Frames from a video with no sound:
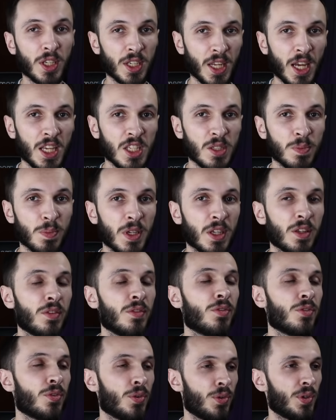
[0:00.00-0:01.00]
and has
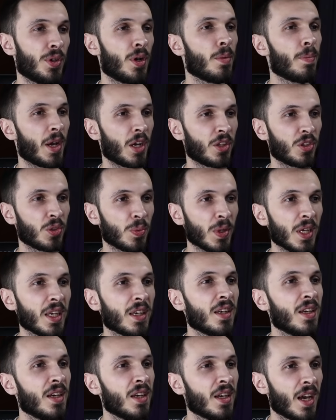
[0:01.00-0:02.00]
been for about a
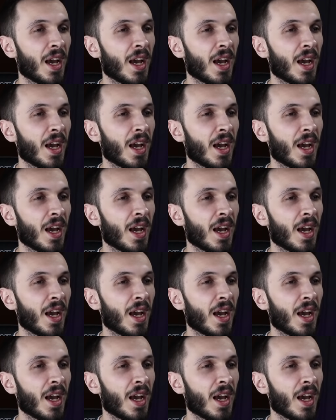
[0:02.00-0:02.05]
week